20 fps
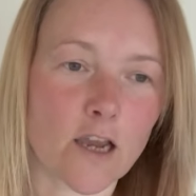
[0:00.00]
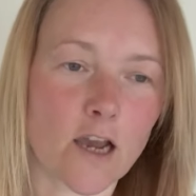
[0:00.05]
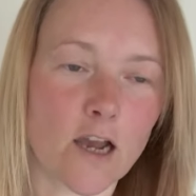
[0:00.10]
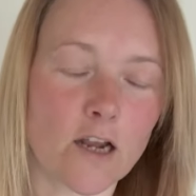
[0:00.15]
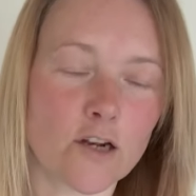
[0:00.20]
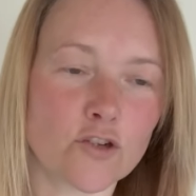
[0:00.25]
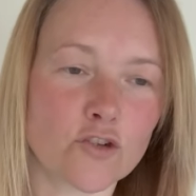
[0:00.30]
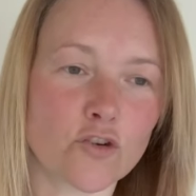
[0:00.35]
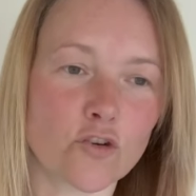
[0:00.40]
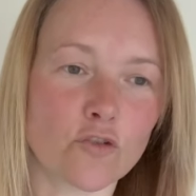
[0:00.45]

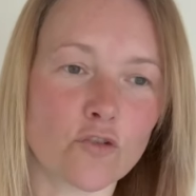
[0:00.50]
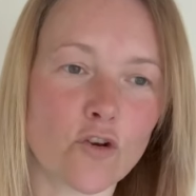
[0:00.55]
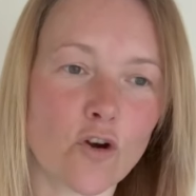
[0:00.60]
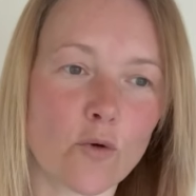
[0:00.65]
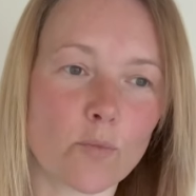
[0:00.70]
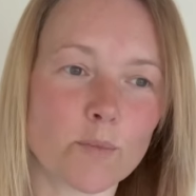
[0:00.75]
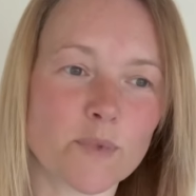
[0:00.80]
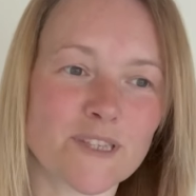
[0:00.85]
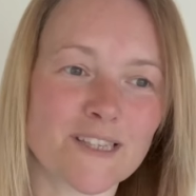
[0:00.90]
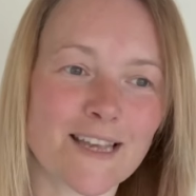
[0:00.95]
and you're
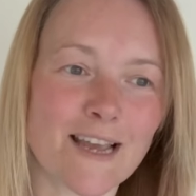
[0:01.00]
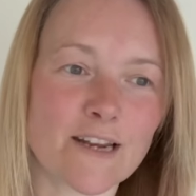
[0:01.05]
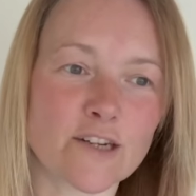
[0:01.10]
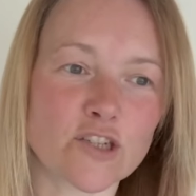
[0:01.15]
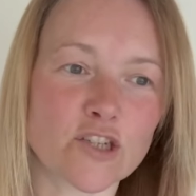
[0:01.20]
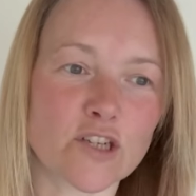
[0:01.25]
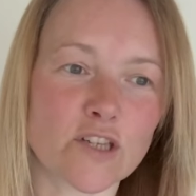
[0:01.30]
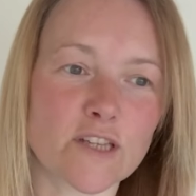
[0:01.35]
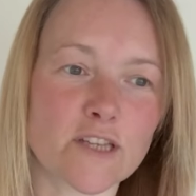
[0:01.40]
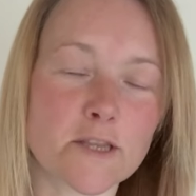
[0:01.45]
not
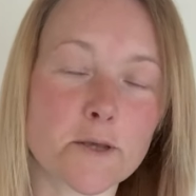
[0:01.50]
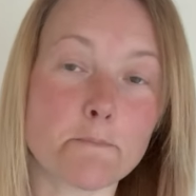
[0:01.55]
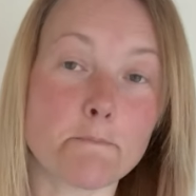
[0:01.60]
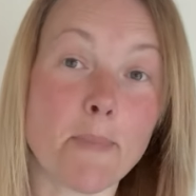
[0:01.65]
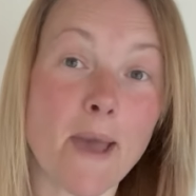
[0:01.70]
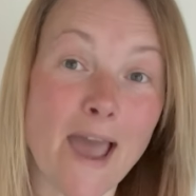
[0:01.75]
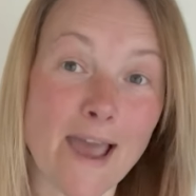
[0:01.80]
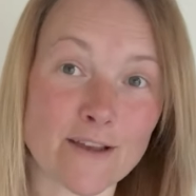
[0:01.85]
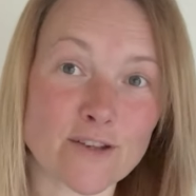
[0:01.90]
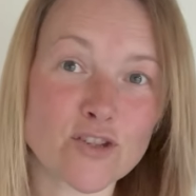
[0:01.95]
potentially the
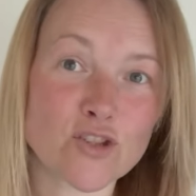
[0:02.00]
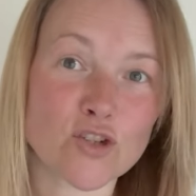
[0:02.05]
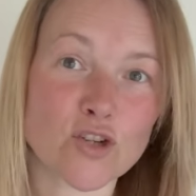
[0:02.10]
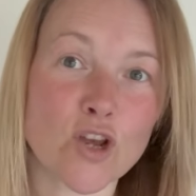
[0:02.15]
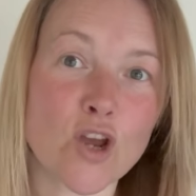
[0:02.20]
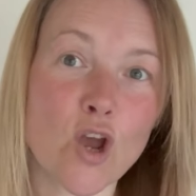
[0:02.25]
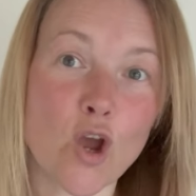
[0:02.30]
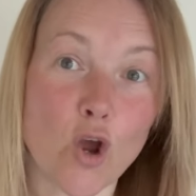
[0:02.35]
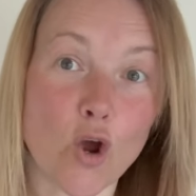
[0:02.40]
best